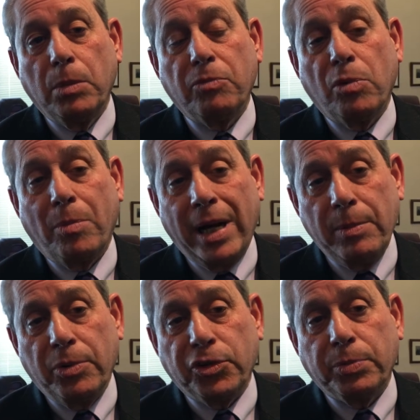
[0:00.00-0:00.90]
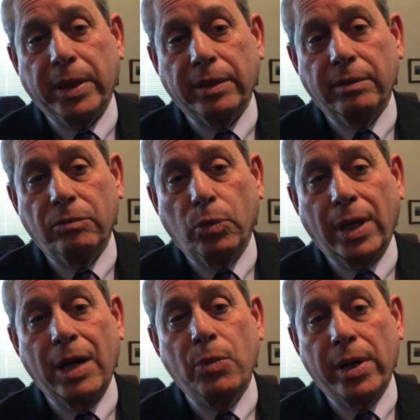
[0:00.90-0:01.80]
But from my perspective, what
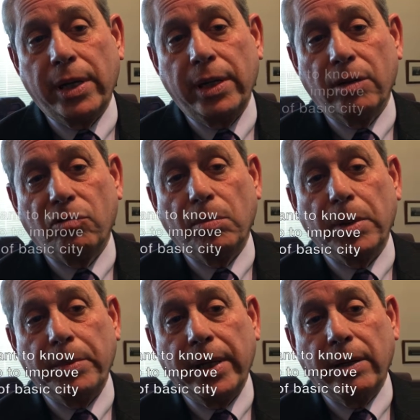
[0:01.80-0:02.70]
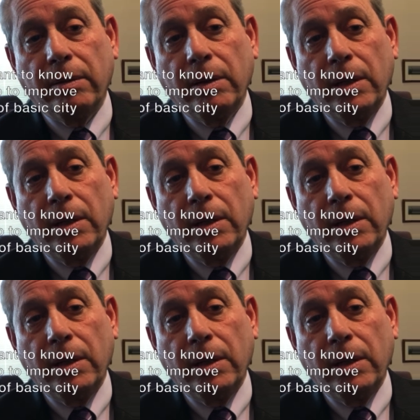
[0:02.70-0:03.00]
I want to hear from the mayor